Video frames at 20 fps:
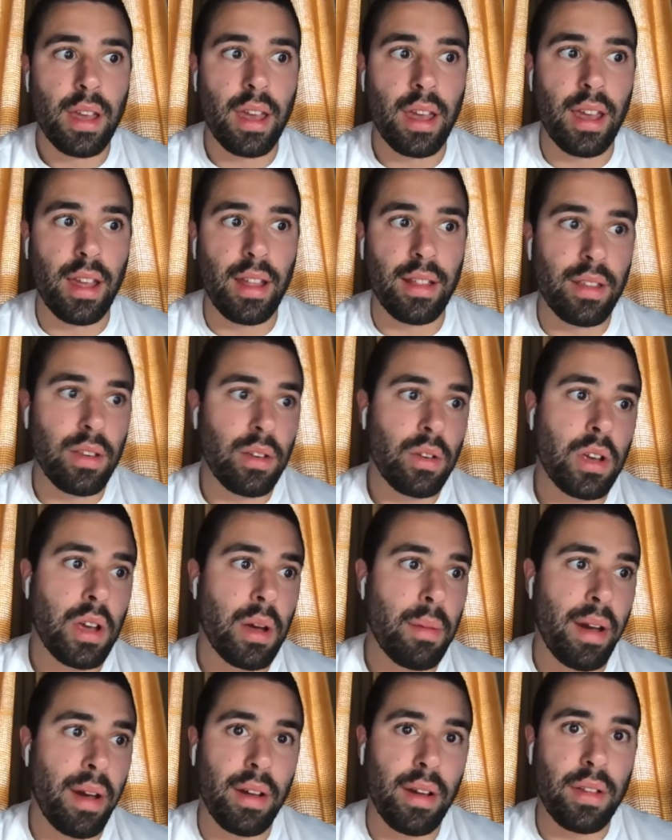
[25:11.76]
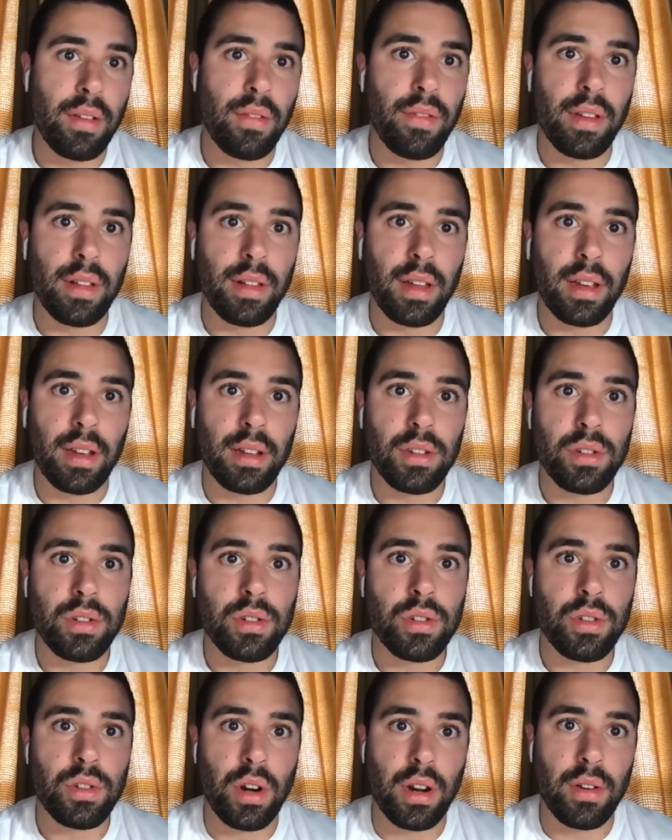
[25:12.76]
and you come out and you feel like a
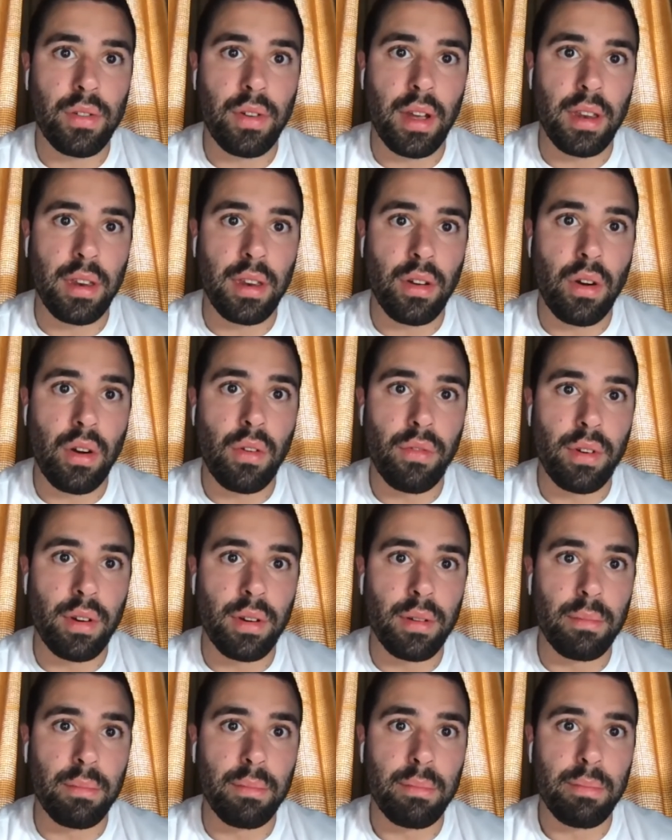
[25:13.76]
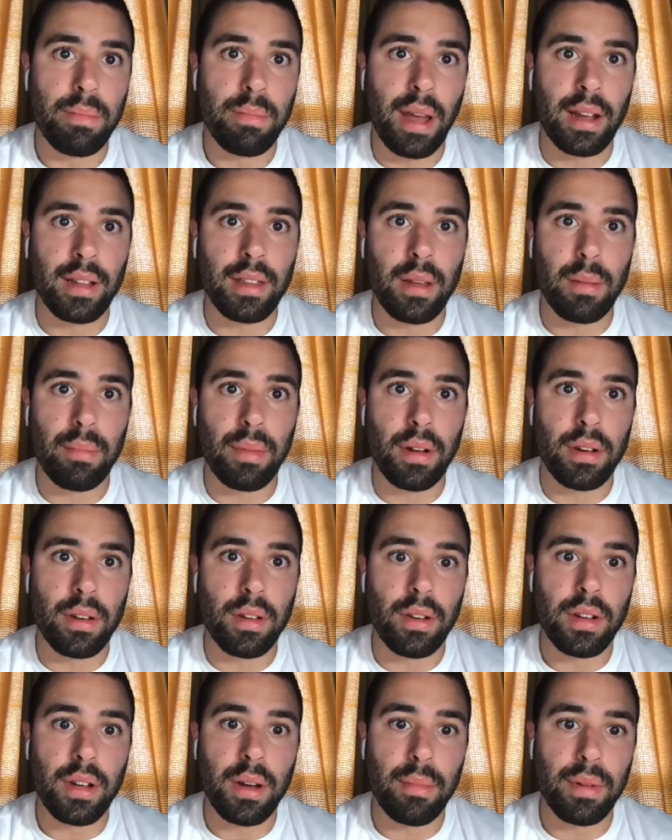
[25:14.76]
truck ran you over and backed up on
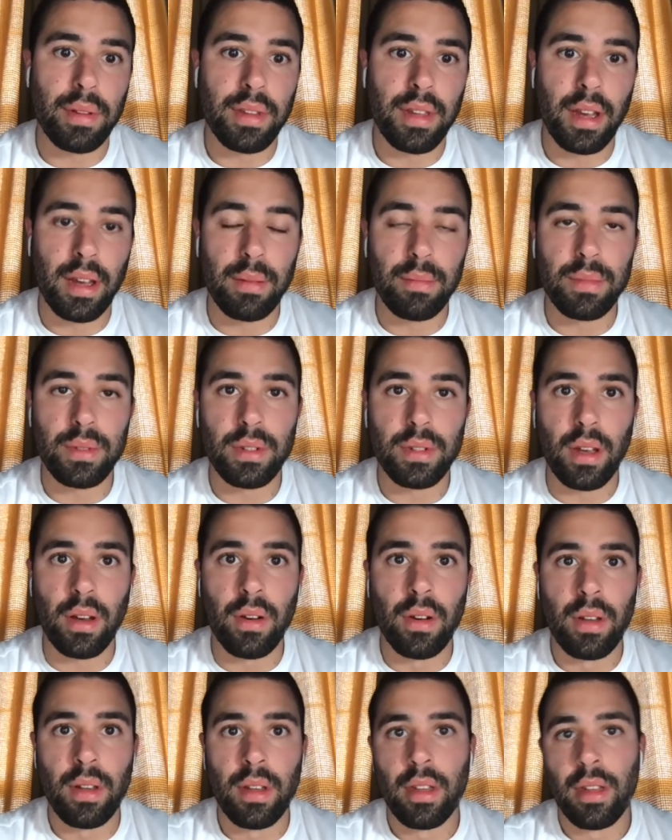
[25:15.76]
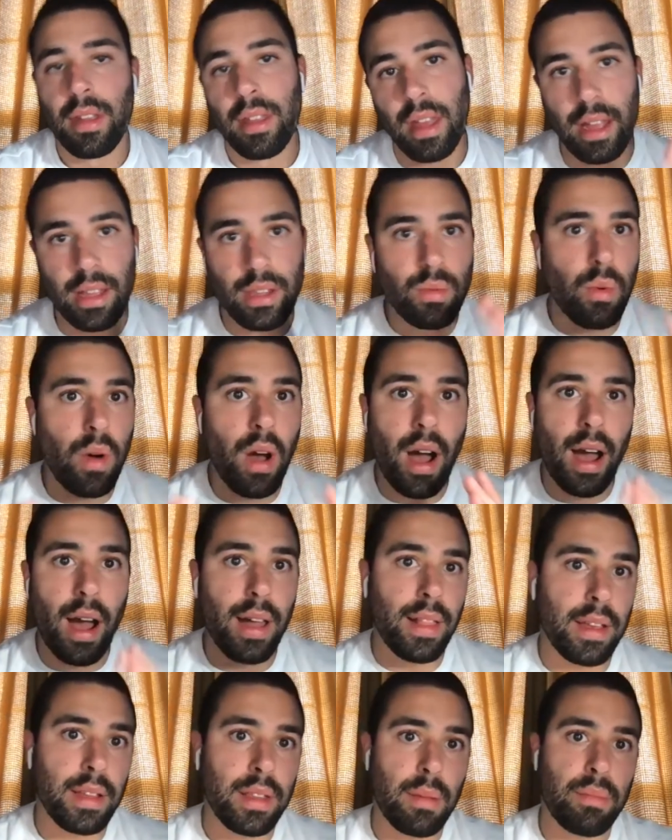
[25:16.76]
you a couple times. So that's why I
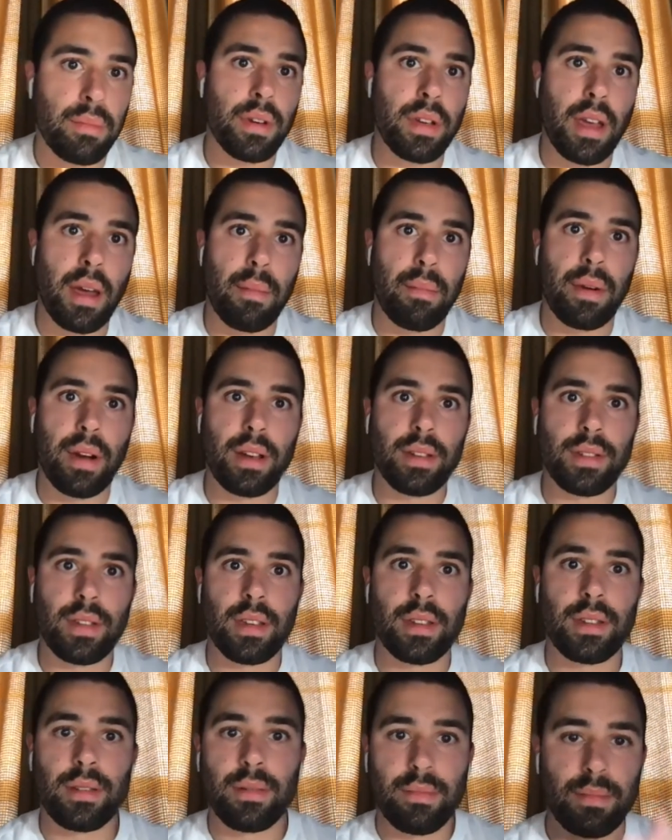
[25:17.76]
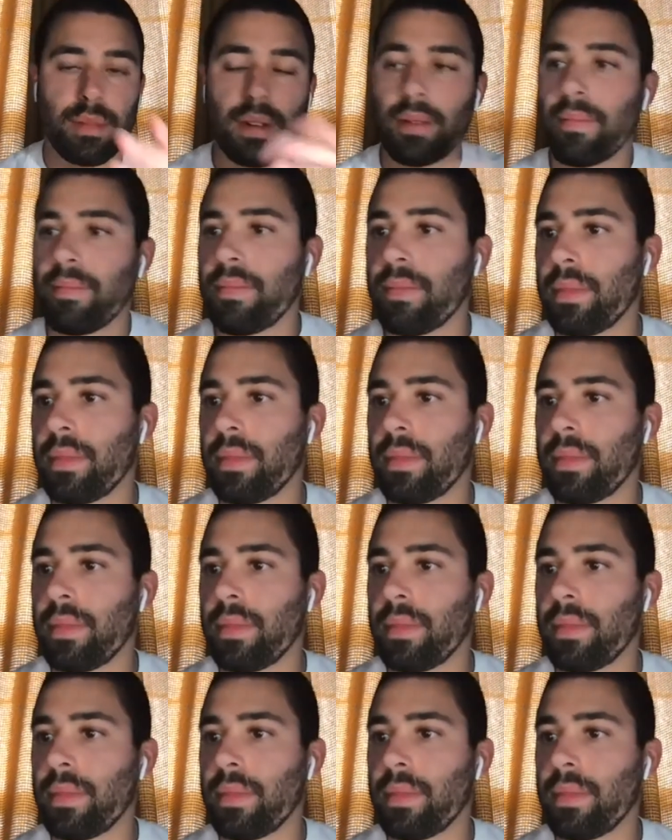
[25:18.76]
like the prehab process. But